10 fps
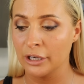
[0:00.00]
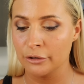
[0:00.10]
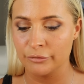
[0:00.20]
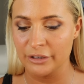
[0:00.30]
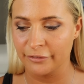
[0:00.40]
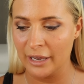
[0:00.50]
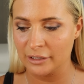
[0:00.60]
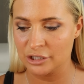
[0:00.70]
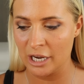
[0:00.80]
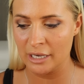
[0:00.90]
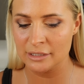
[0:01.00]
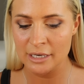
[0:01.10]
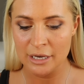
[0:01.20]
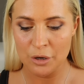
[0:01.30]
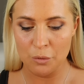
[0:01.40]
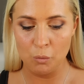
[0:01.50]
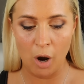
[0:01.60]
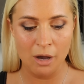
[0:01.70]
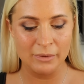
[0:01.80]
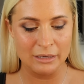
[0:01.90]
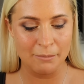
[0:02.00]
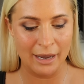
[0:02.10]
it a Reflex Shade, what I mean